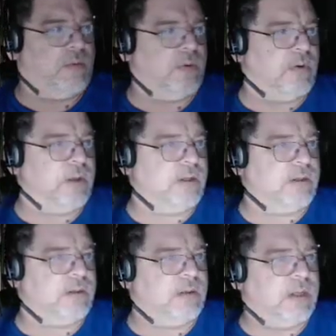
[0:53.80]
go ahead
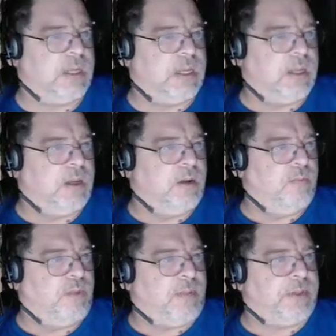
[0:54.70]
and
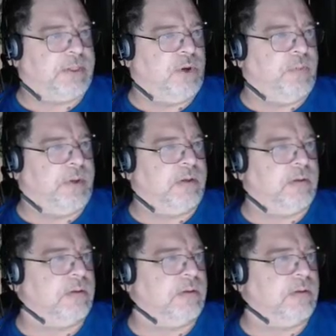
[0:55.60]
prep it to open.